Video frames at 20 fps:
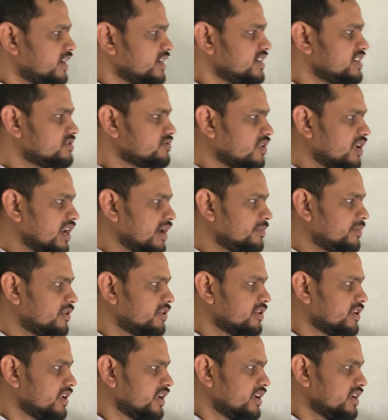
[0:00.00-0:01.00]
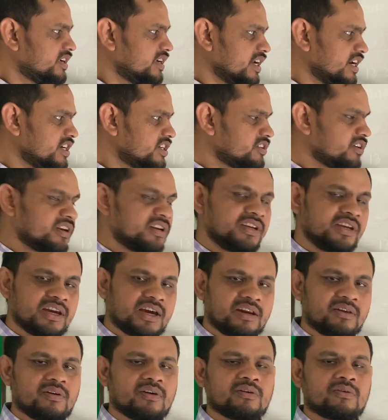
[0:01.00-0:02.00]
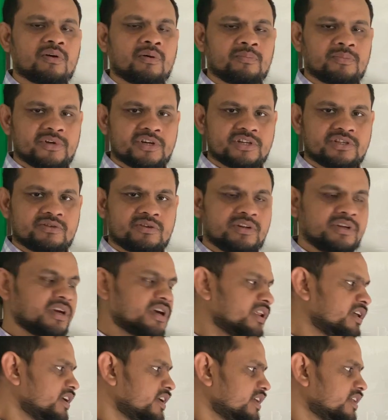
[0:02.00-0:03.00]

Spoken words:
It's all about tension here or compression here.